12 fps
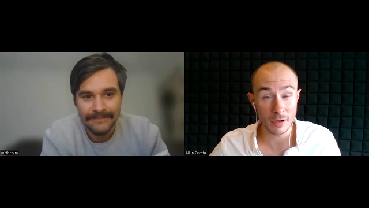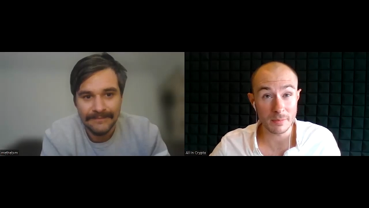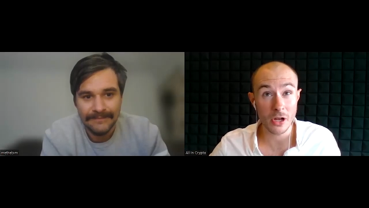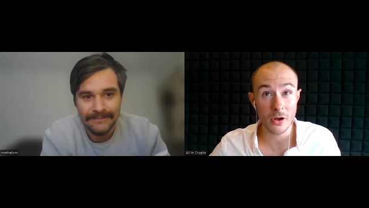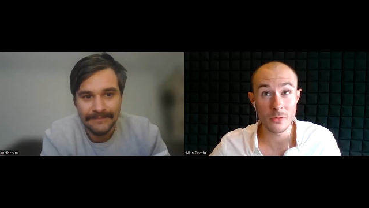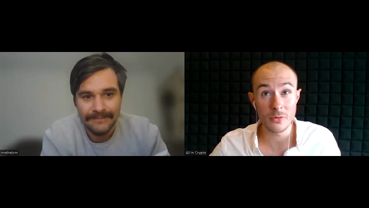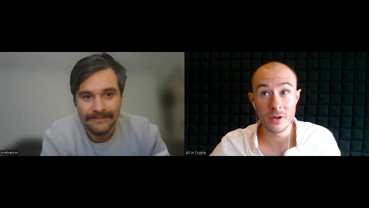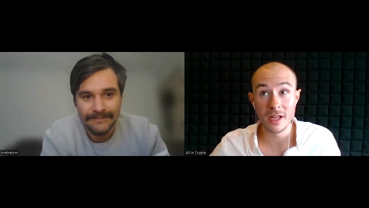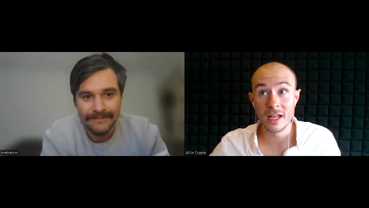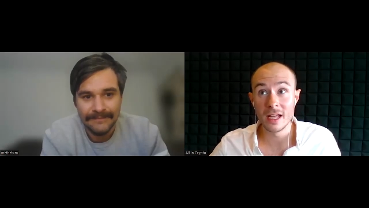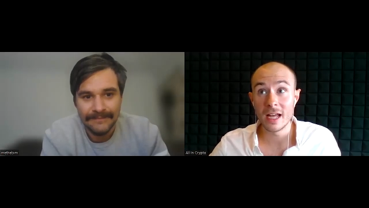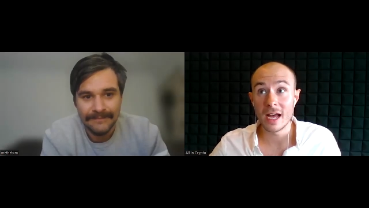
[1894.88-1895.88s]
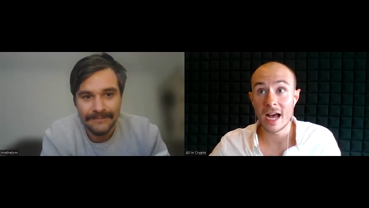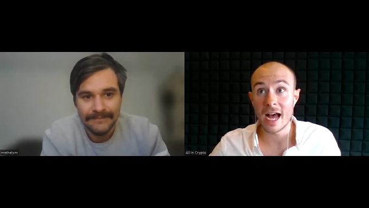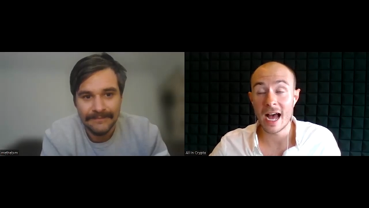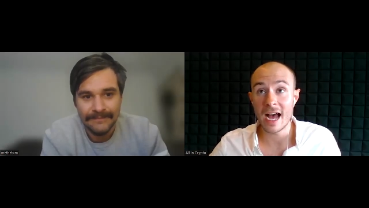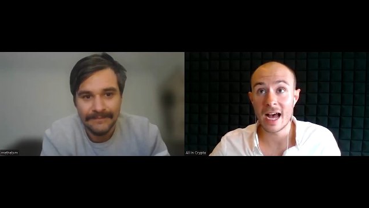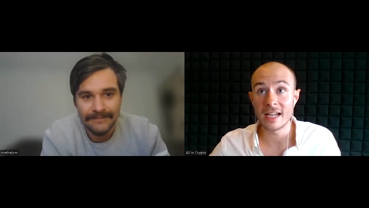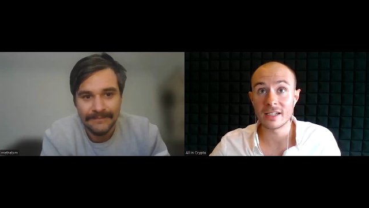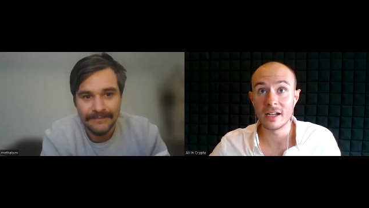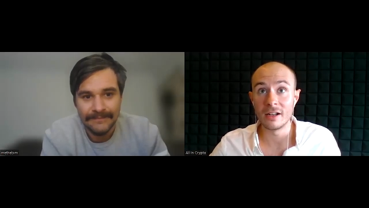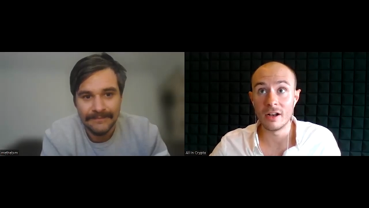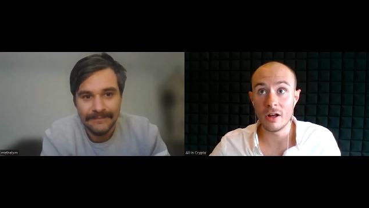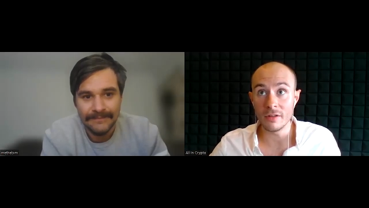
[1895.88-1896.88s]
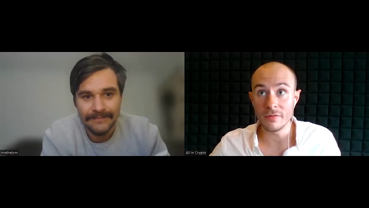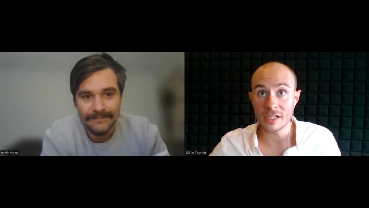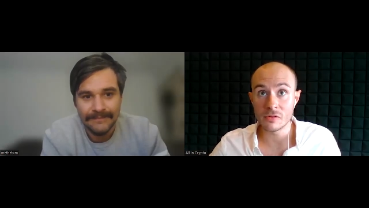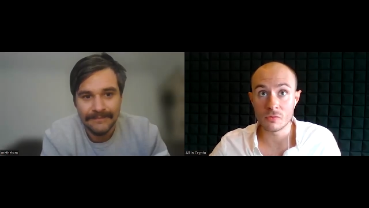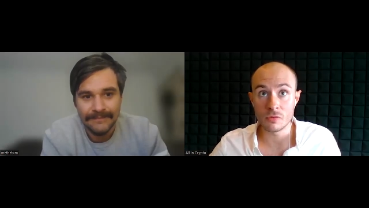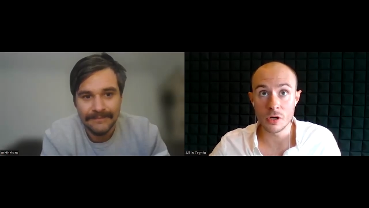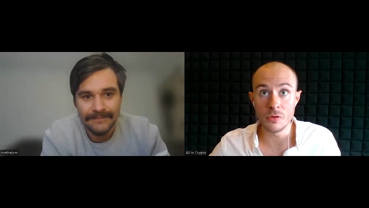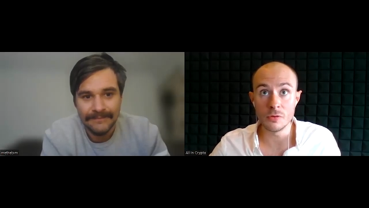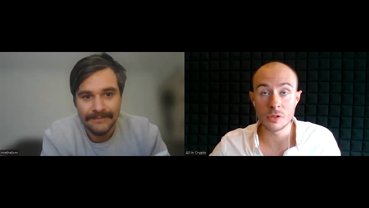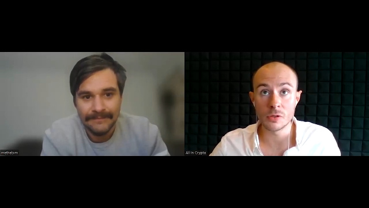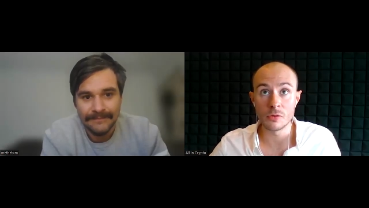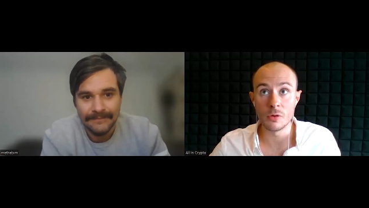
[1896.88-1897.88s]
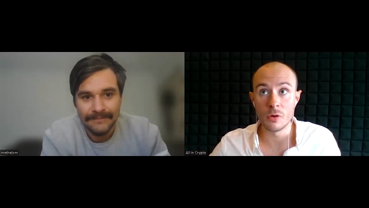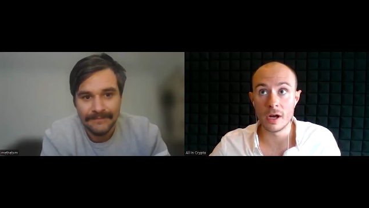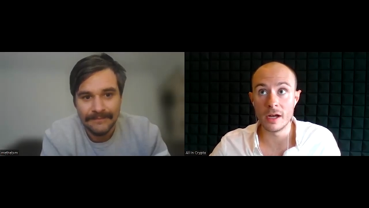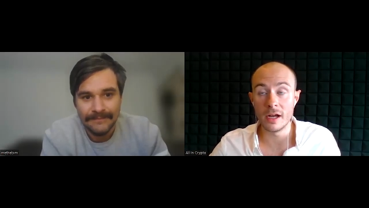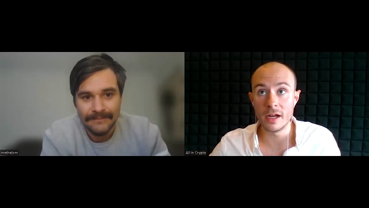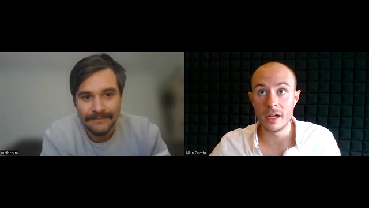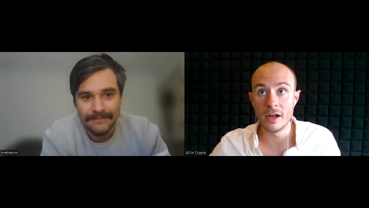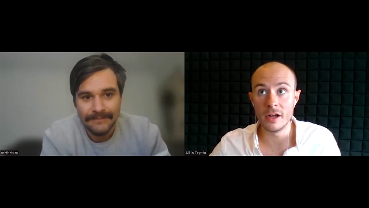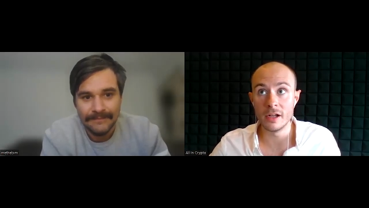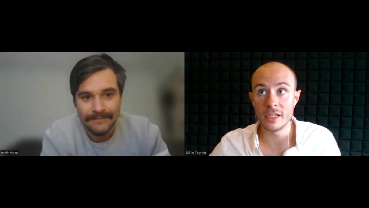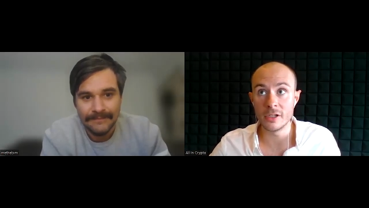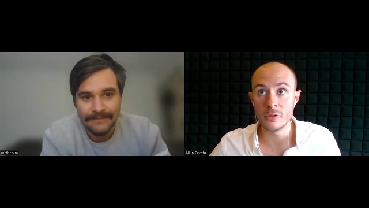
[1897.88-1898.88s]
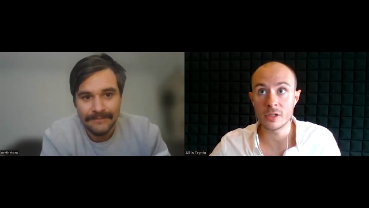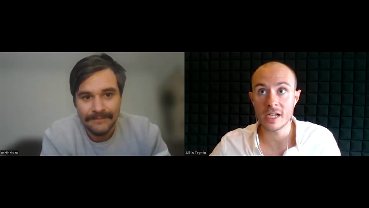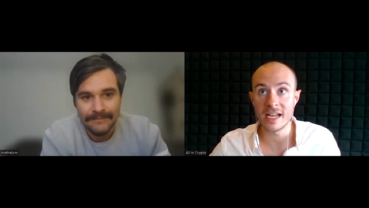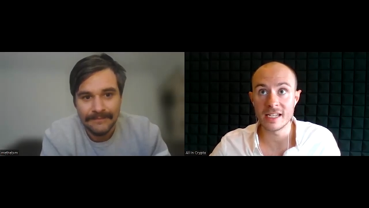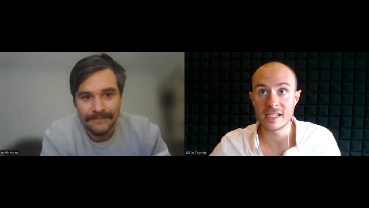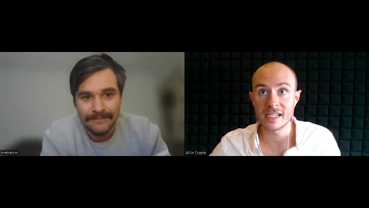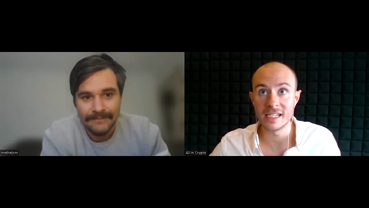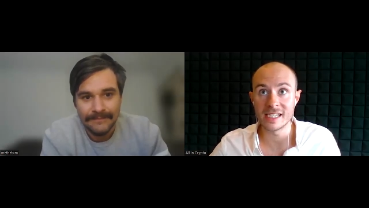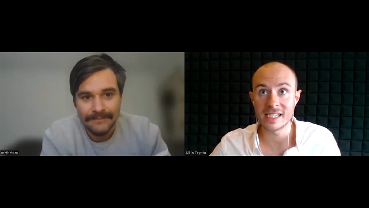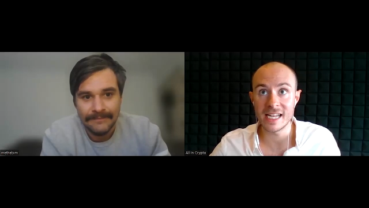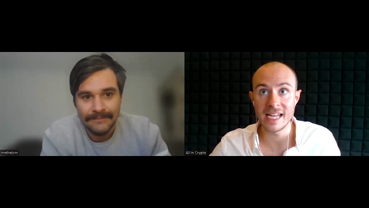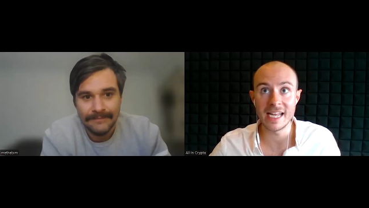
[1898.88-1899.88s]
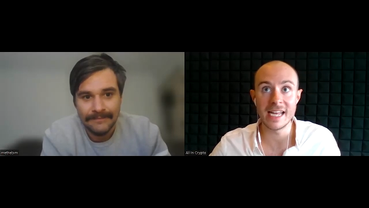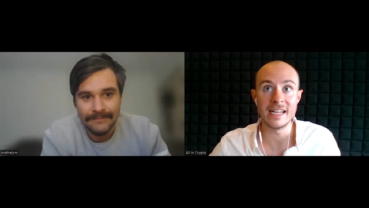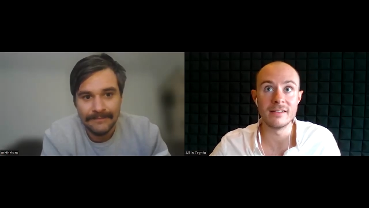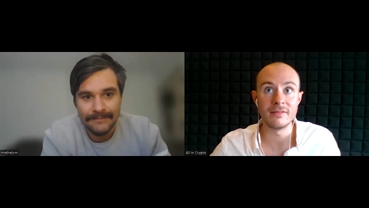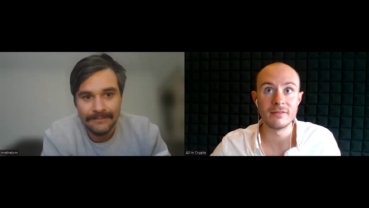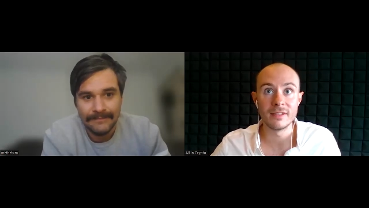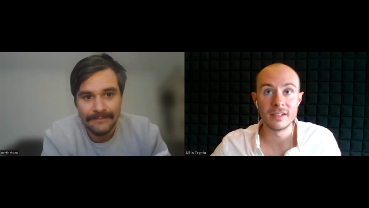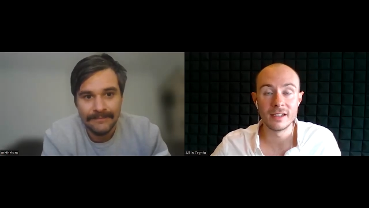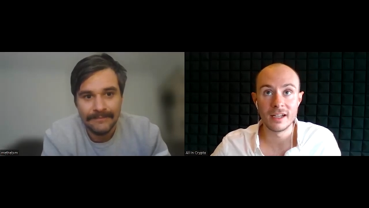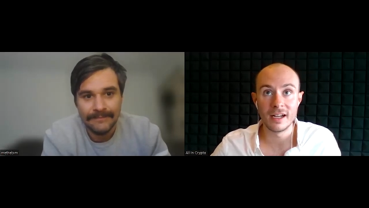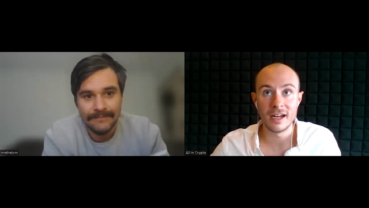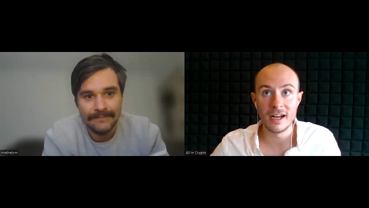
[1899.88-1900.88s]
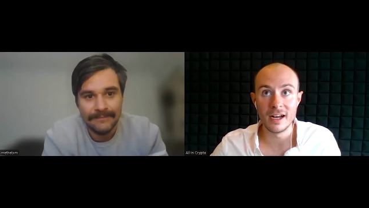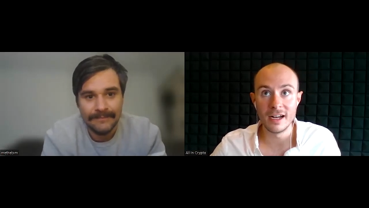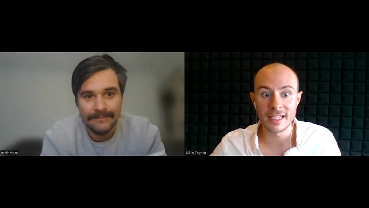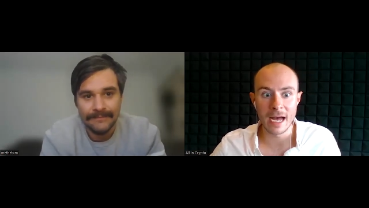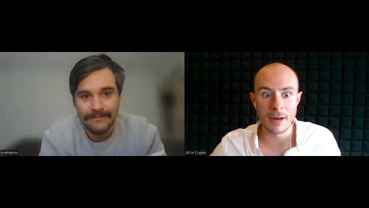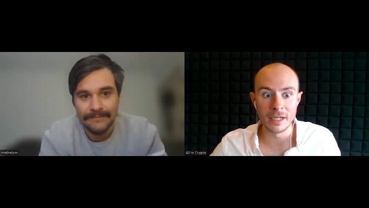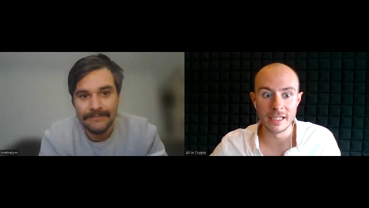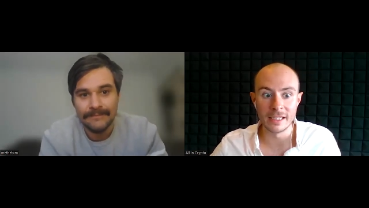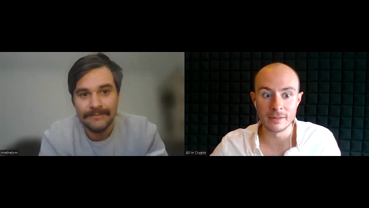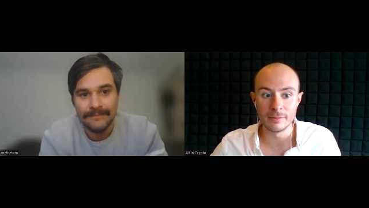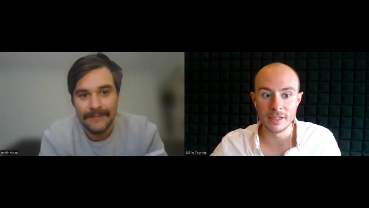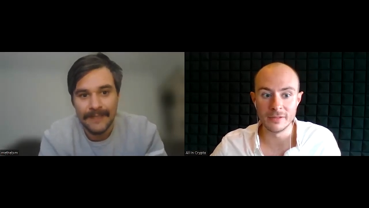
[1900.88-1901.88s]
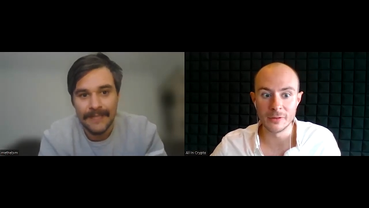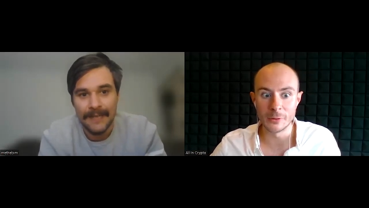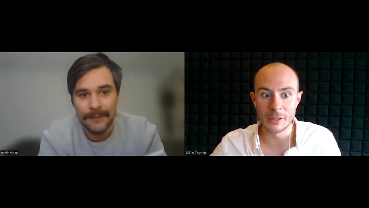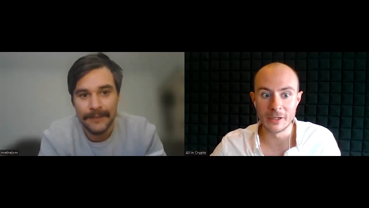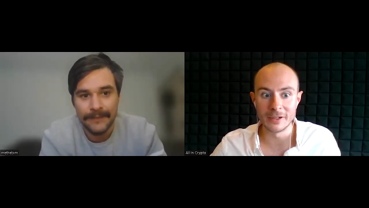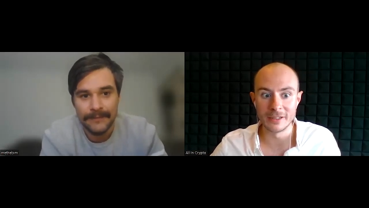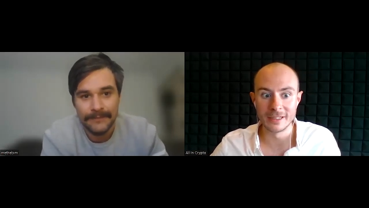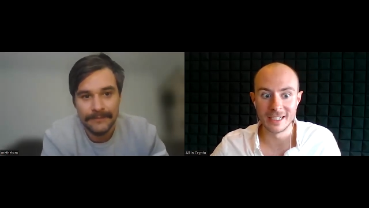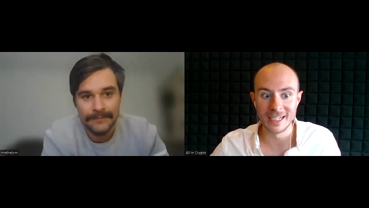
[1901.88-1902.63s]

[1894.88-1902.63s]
Speaker 1: crypto had a lot of its roots or uh, uh early use cases in uh, gambling, believe it or not.